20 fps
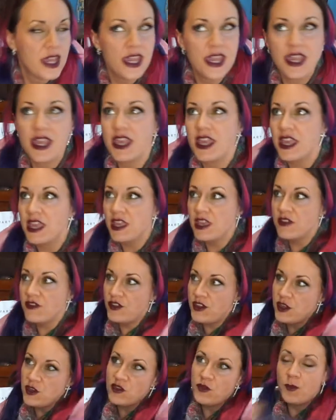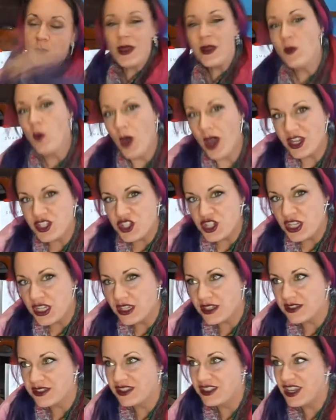if you've been
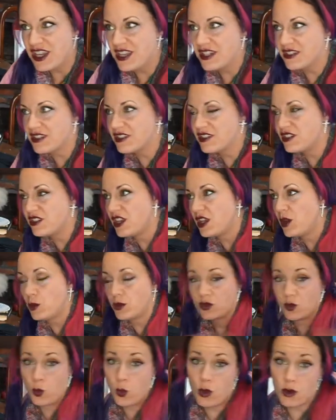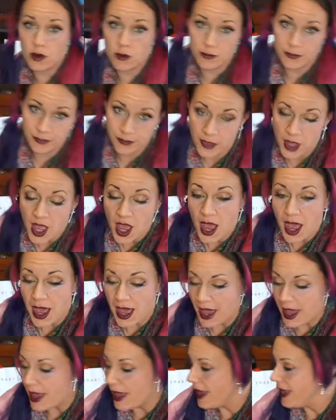watching since it was warm,
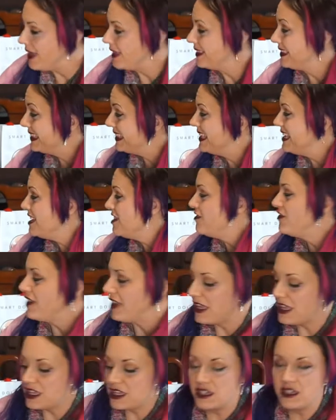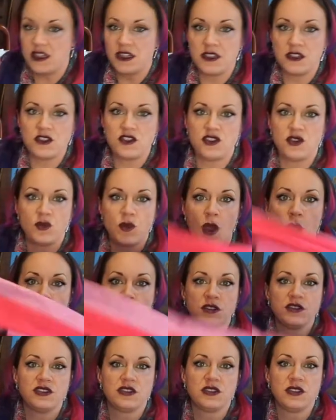I live in
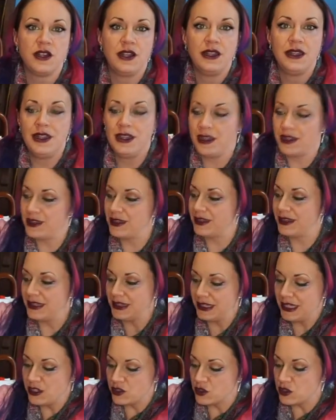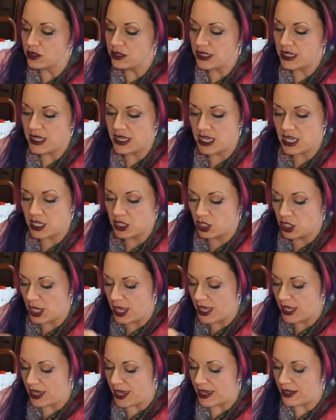sarongs. L literally,
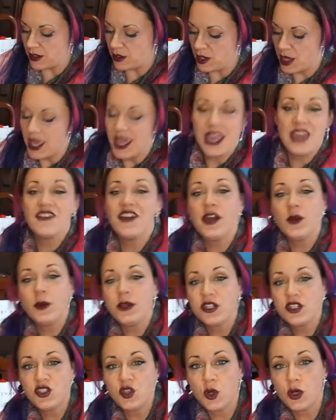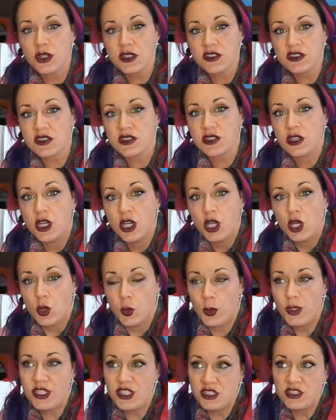like, I don't, if I wear shorts,
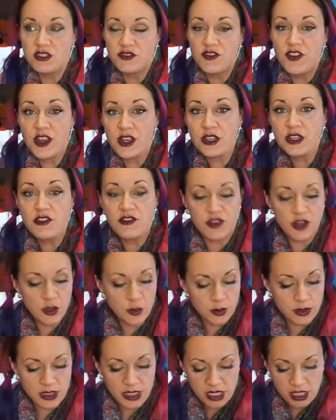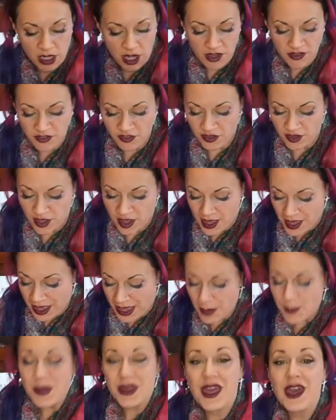which is fairly frequently enough,
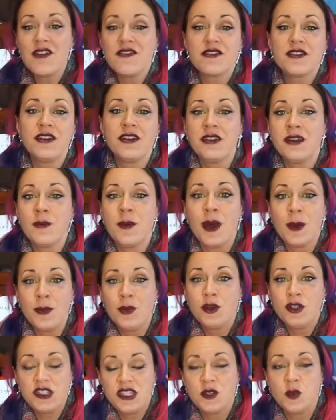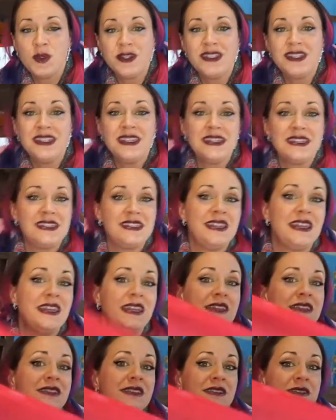I'm covering my booty with these
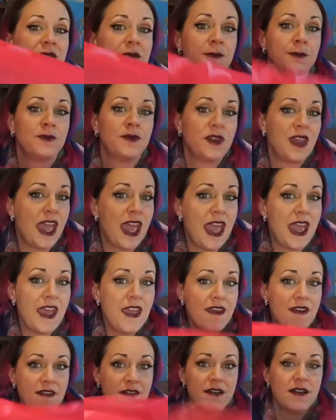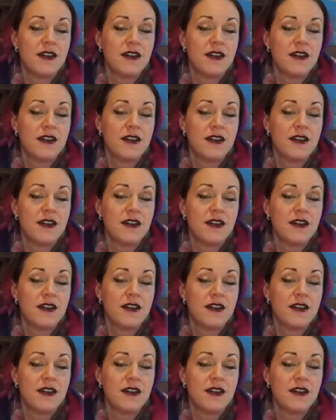things, eh?